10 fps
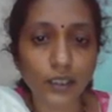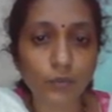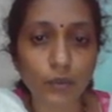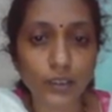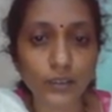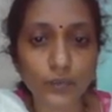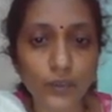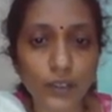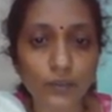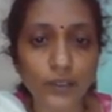what is the
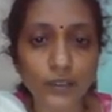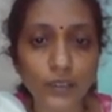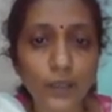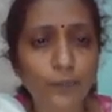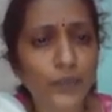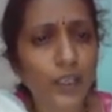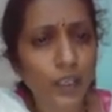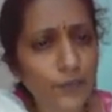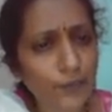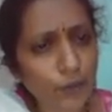frequency.
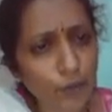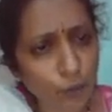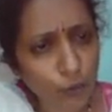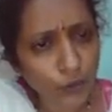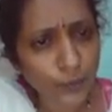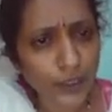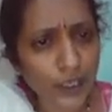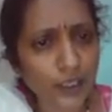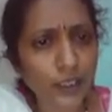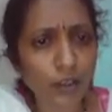If you use
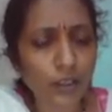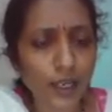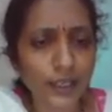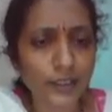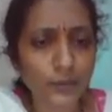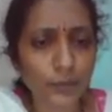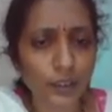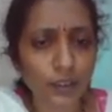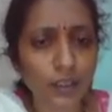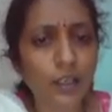PLL or ISP,
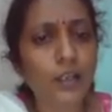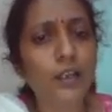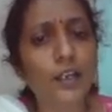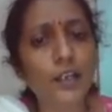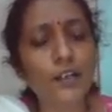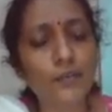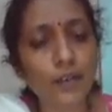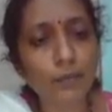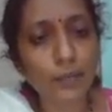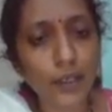it will be